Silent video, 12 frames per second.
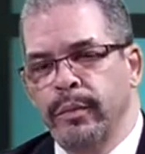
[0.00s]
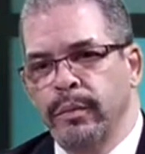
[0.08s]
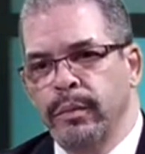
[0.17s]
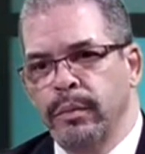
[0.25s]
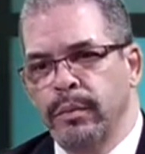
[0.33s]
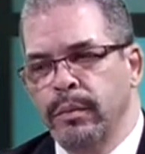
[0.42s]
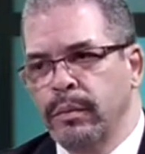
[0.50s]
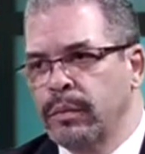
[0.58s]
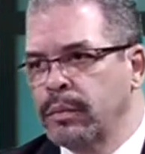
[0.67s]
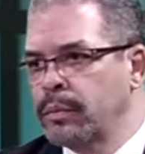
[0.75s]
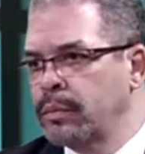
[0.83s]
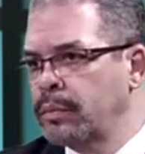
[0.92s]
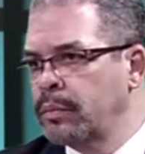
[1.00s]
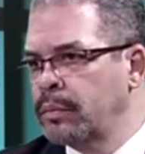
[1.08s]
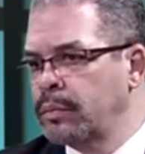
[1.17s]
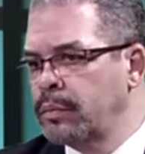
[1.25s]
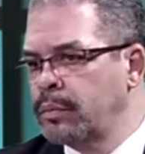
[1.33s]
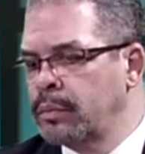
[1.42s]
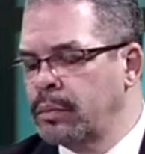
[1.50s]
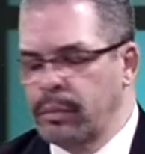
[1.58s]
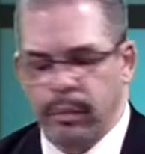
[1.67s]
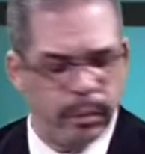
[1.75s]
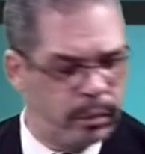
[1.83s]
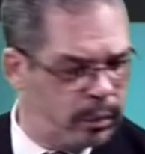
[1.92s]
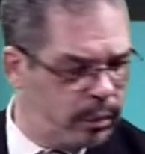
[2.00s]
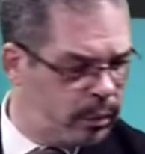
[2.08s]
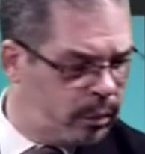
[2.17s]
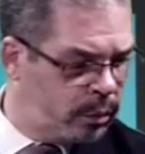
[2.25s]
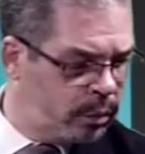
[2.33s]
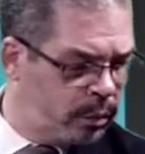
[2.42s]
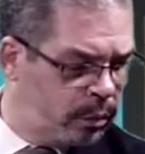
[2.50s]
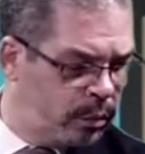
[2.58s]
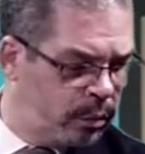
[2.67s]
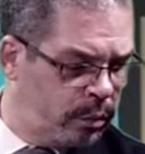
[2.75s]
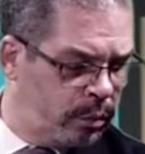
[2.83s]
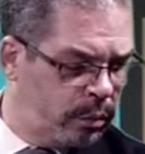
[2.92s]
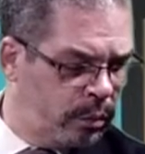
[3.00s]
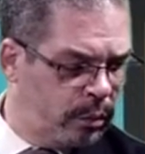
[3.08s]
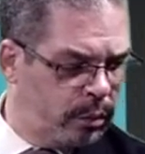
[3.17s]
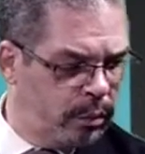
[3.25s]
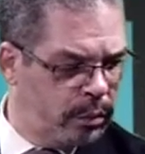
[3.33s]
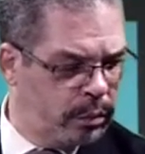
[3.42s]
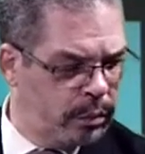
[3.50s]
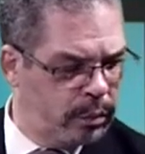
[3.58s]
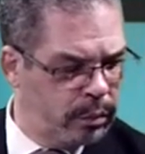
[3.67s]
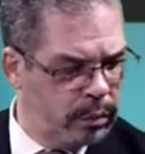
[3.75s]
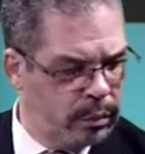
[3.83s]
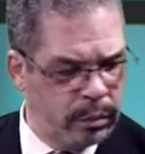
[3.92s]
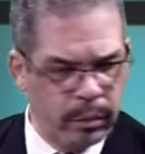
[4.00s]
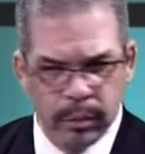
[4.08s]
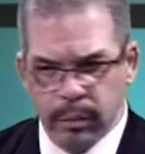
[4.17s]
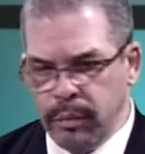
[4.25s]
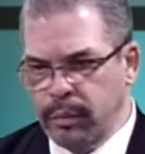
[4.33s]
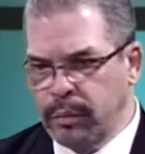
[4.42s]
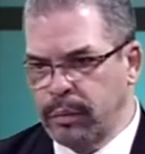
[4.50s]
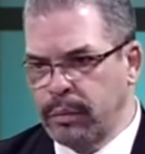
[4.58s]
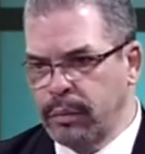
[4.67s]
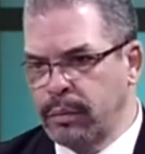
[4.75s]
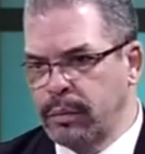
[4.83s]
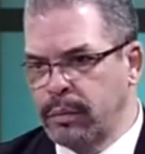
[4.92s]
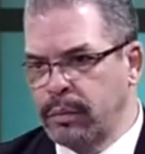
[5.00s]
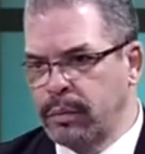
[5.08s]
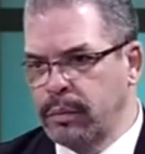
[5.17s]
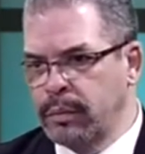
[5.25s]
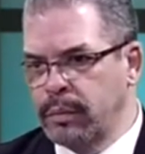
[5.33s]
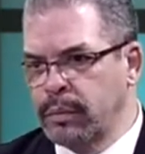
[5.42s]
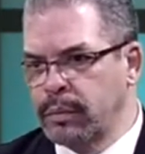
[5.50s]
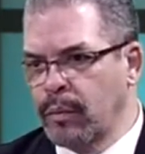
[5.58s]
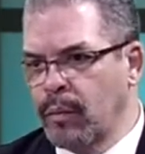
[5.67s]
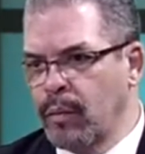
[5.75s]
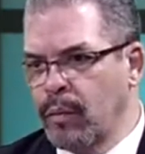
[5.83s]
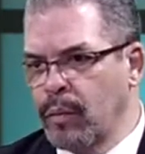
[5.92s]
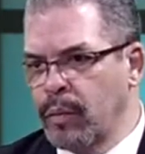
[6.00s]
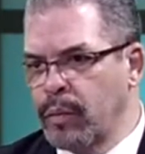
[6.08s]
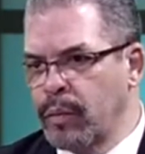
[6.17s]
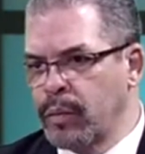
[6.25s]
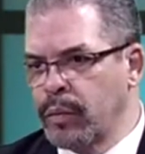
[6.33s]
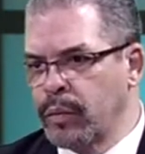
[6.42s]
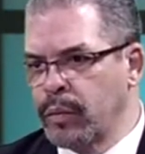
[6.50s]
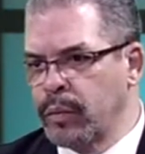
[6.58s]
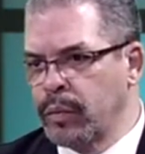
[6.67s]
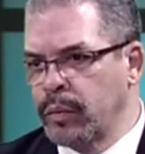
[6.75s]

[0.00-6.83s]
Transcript: The person shown says nothing.